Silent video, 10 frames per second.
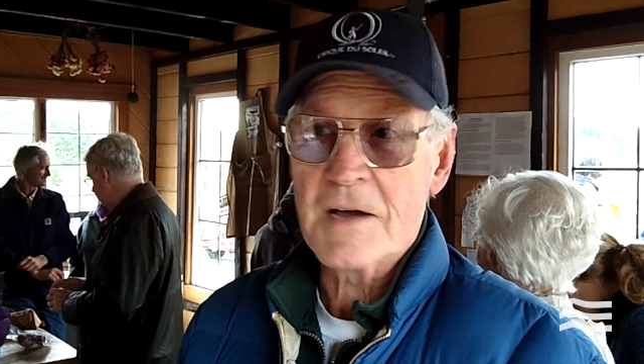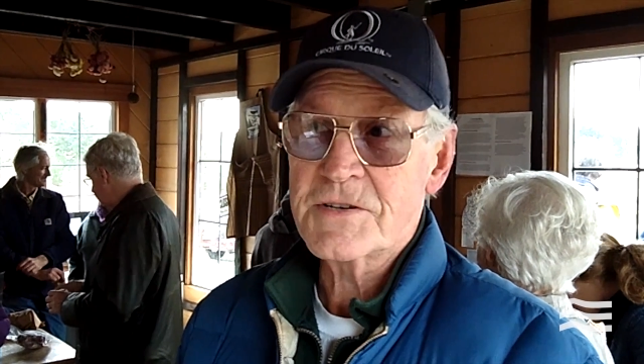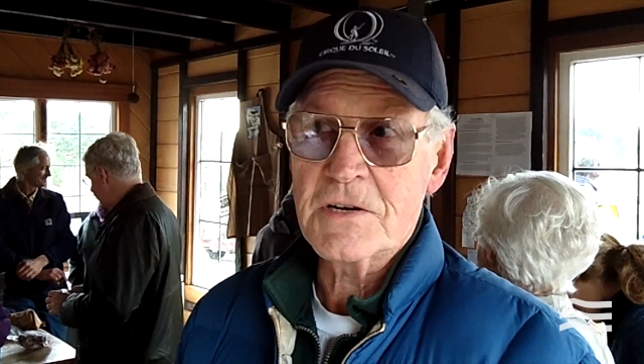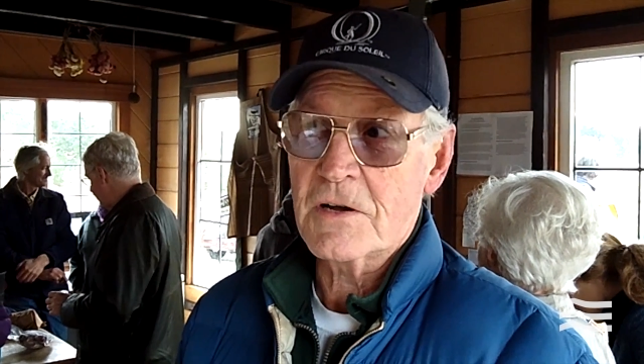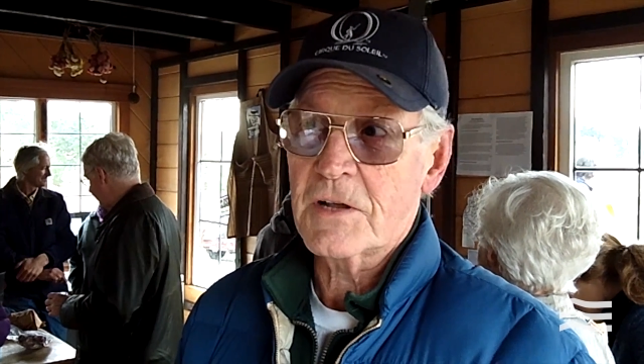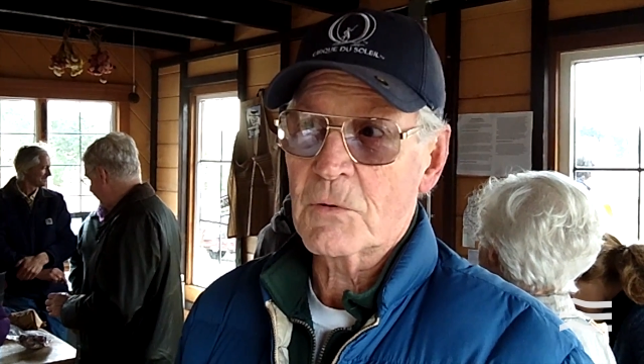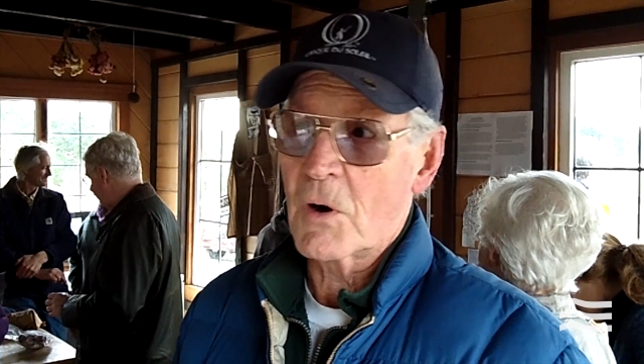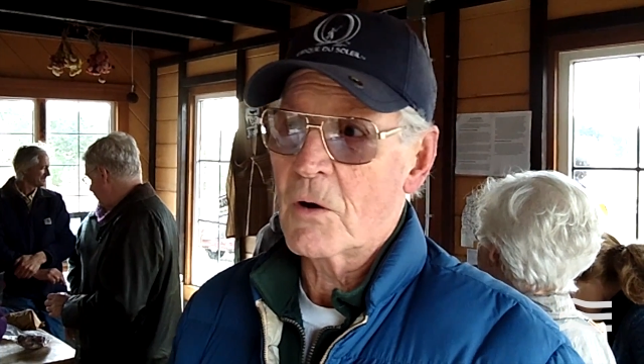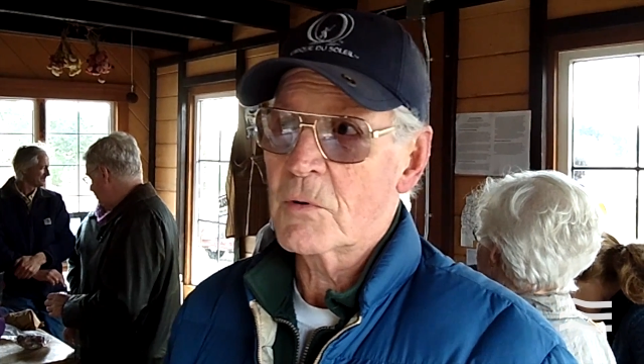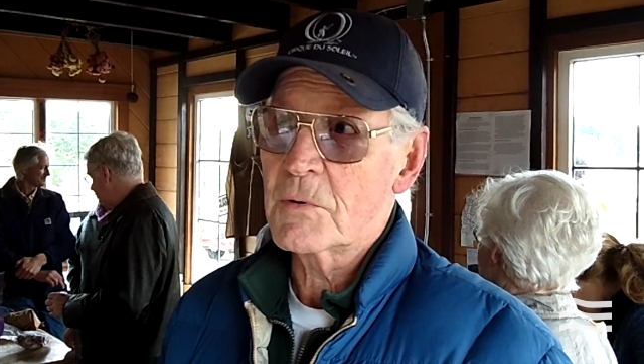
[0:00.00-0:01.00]
I see nothing
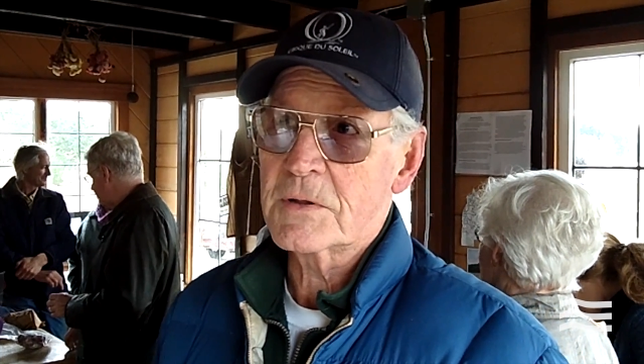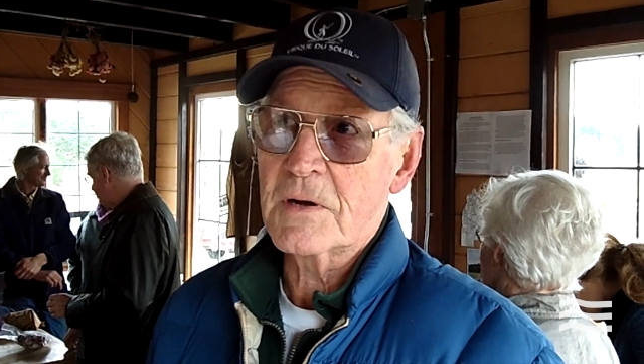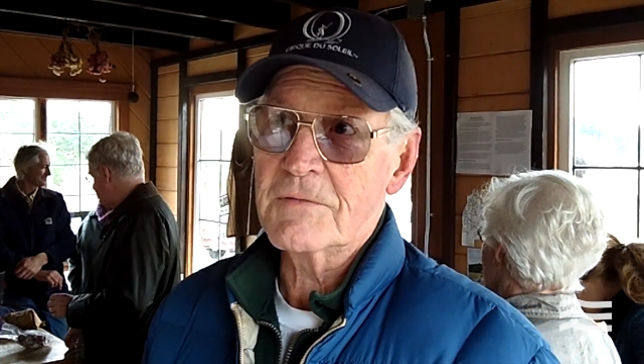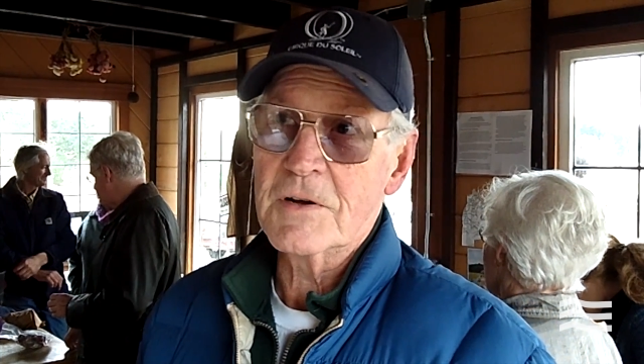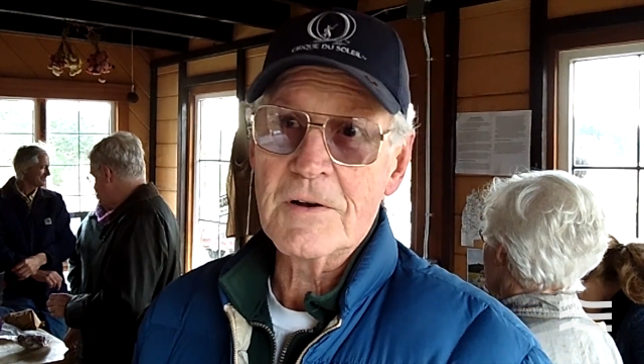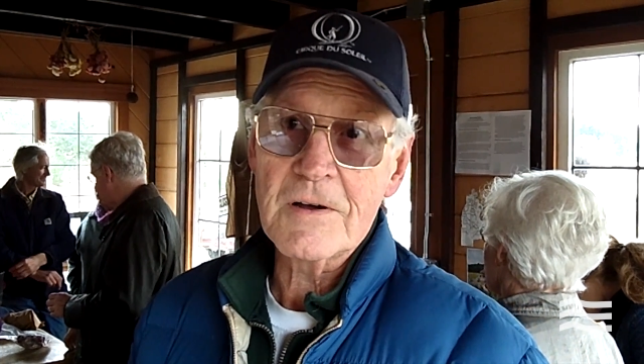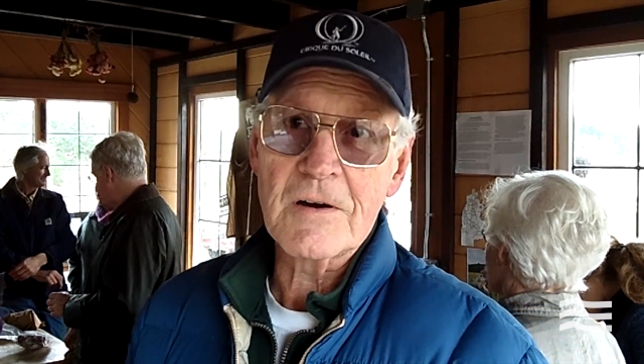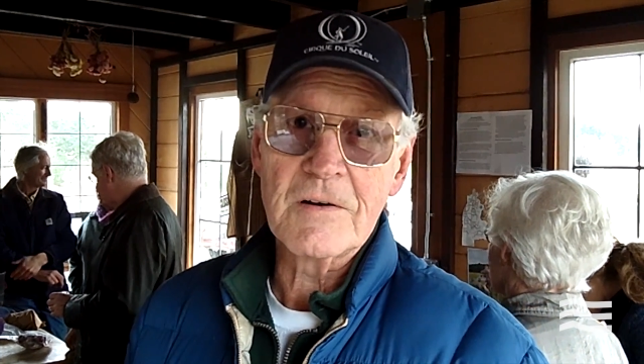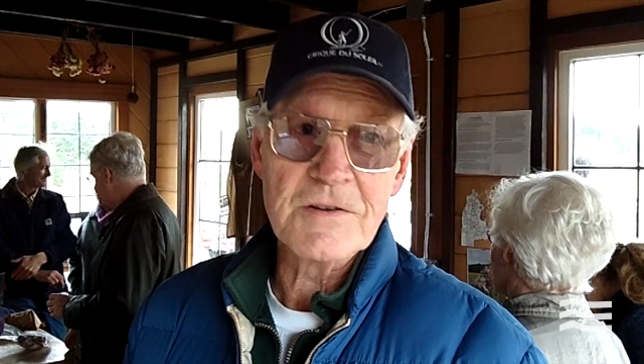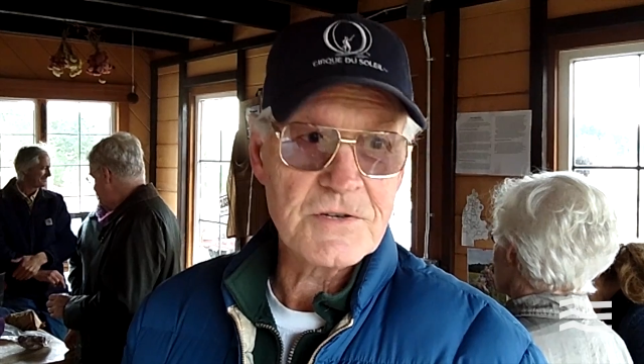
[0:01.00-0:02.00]
wrong with what they've done
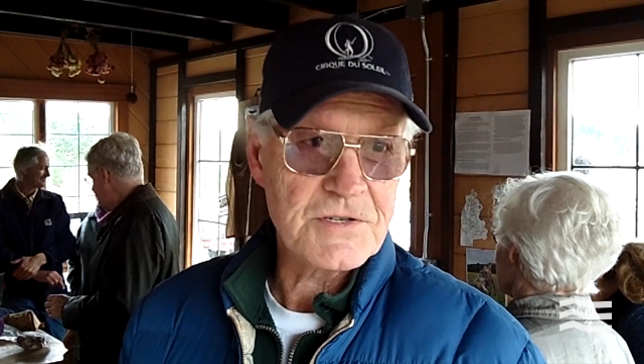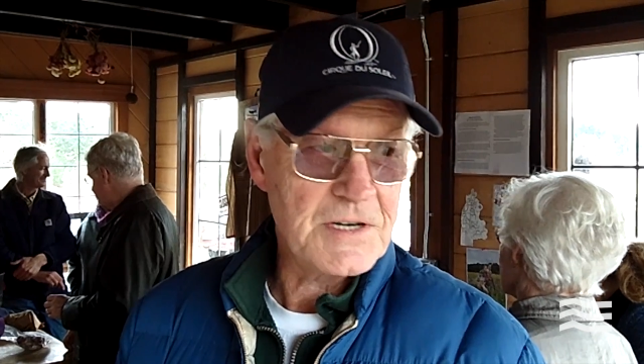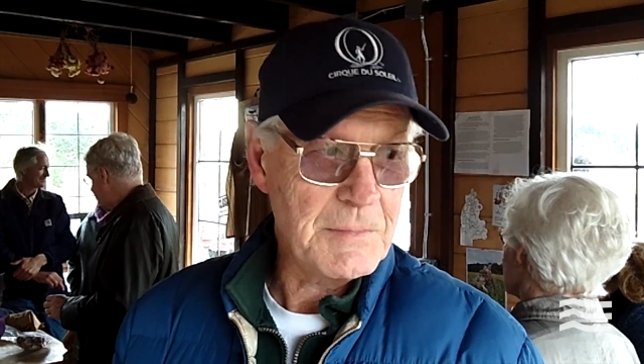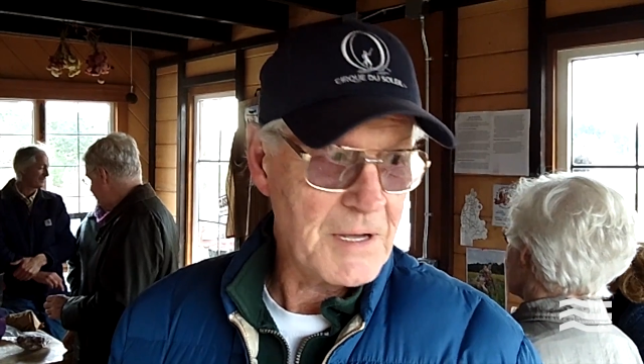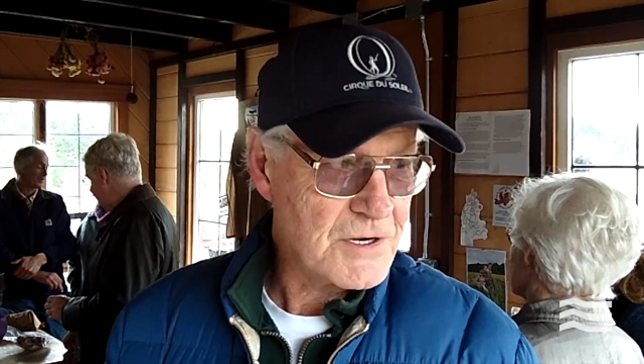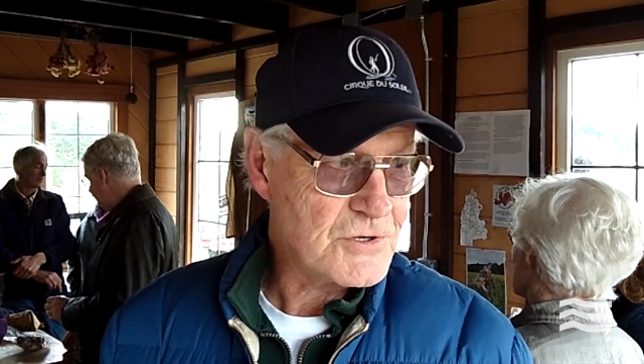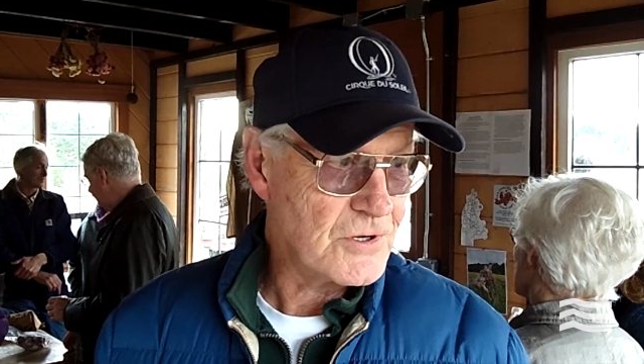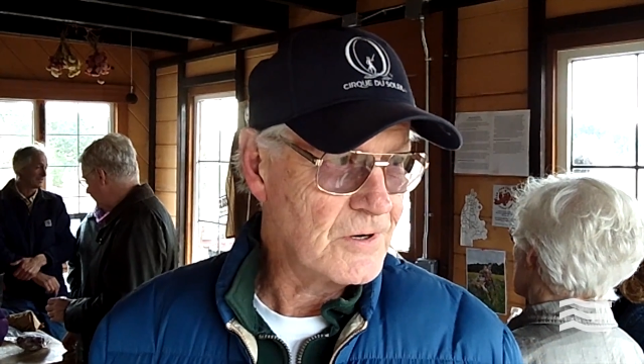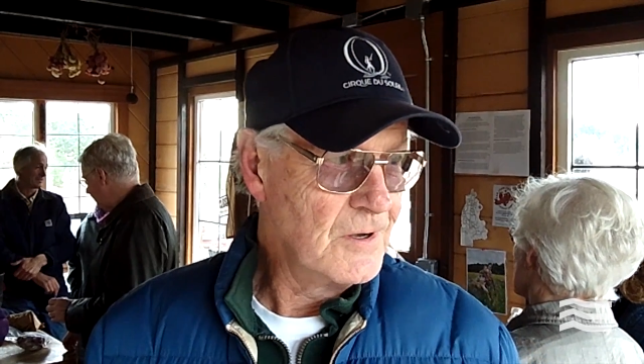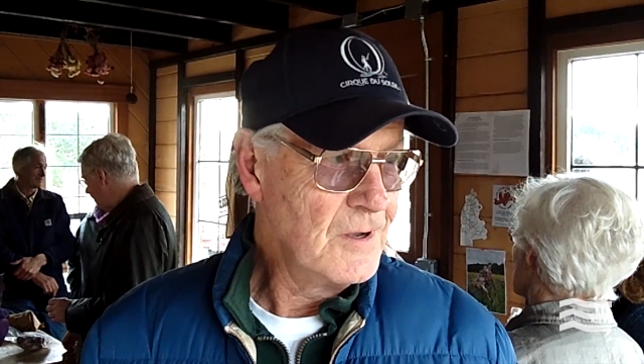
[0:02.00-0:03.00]
here, and as a city
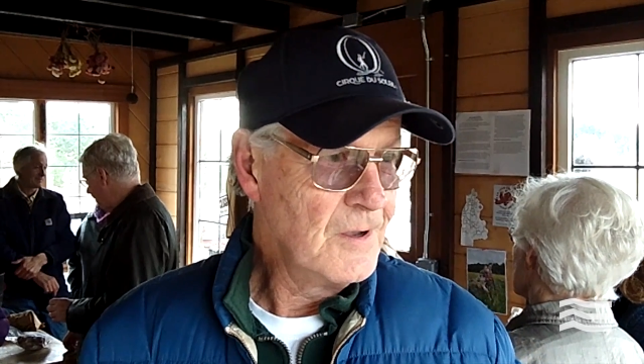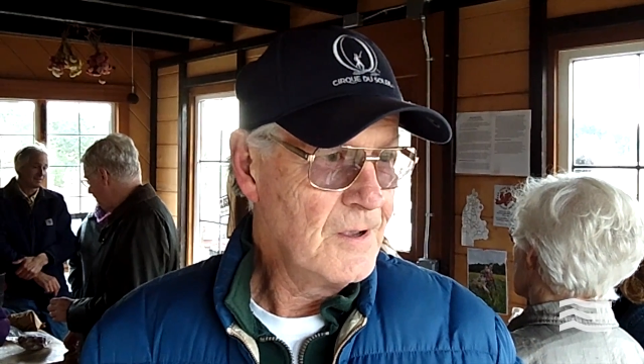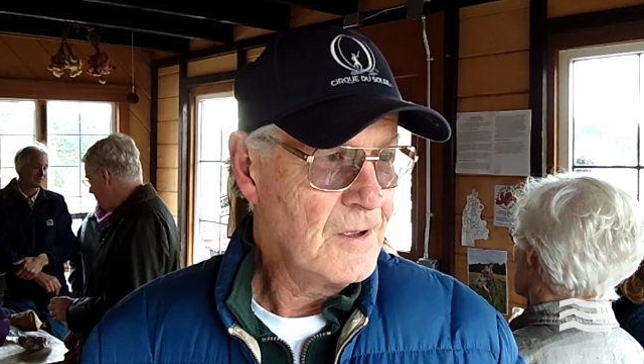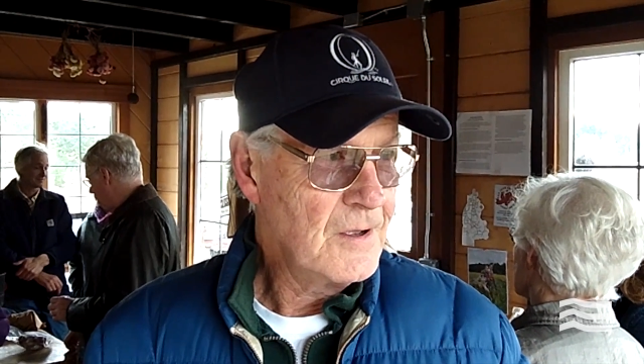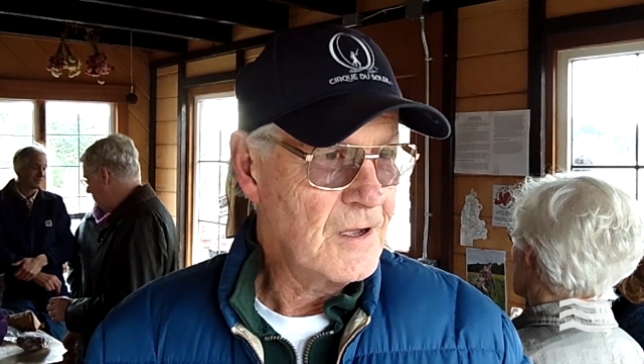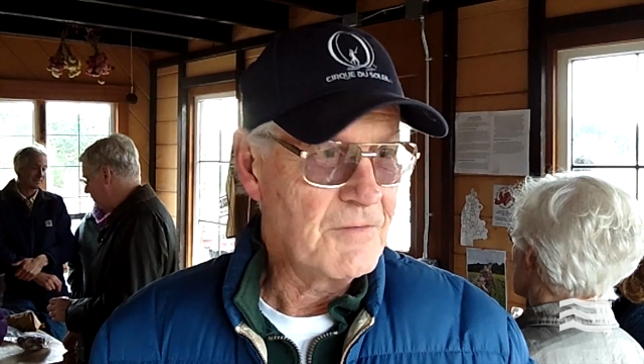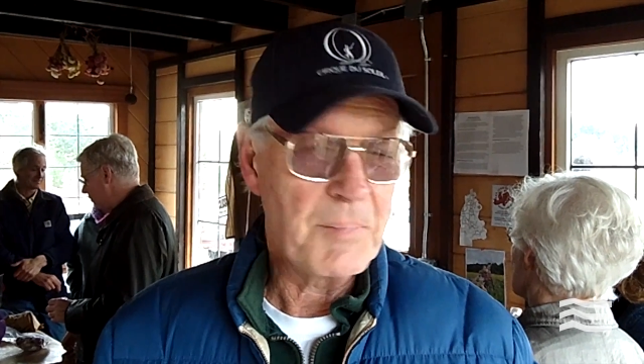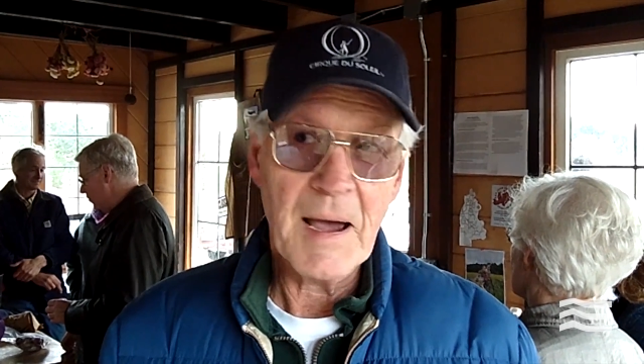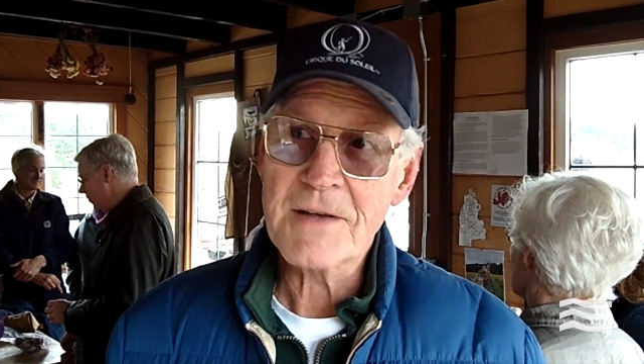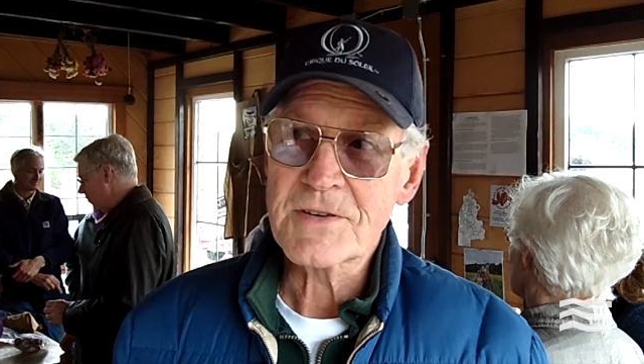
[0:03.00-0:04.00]
manager
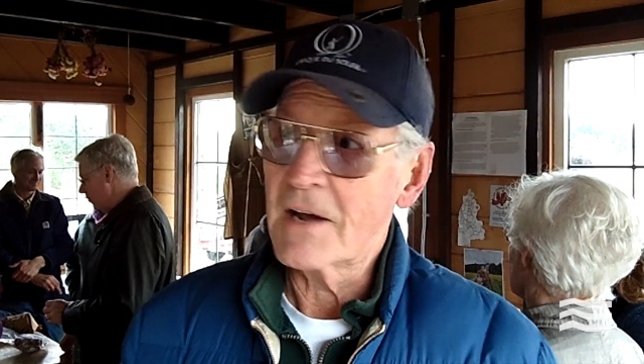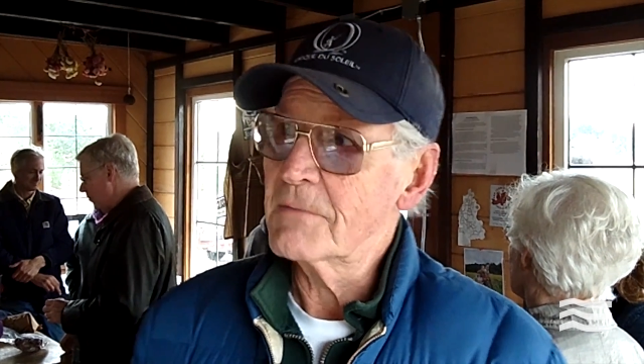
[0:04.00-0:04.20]
of past,